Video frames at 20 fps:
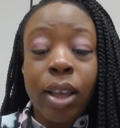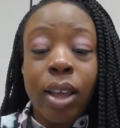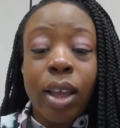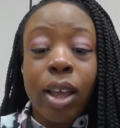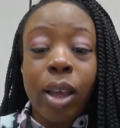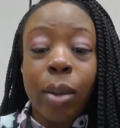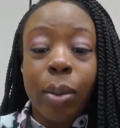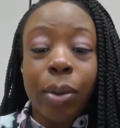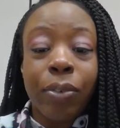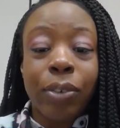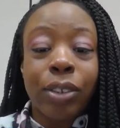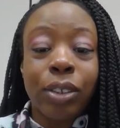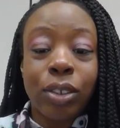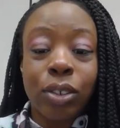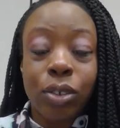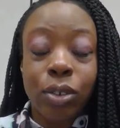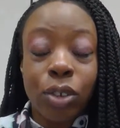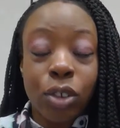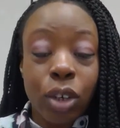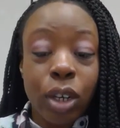If it's
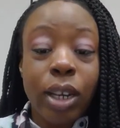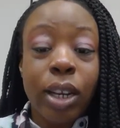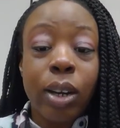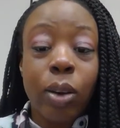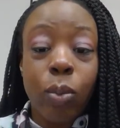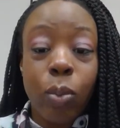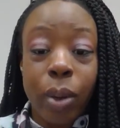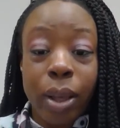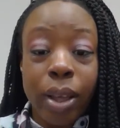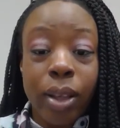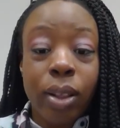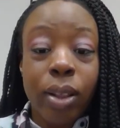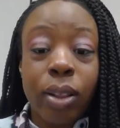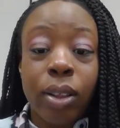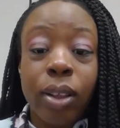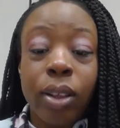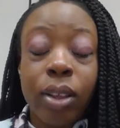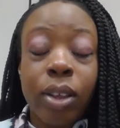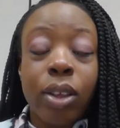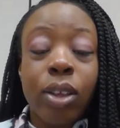treated well,
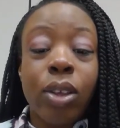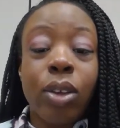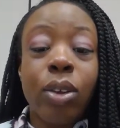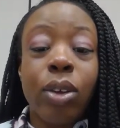you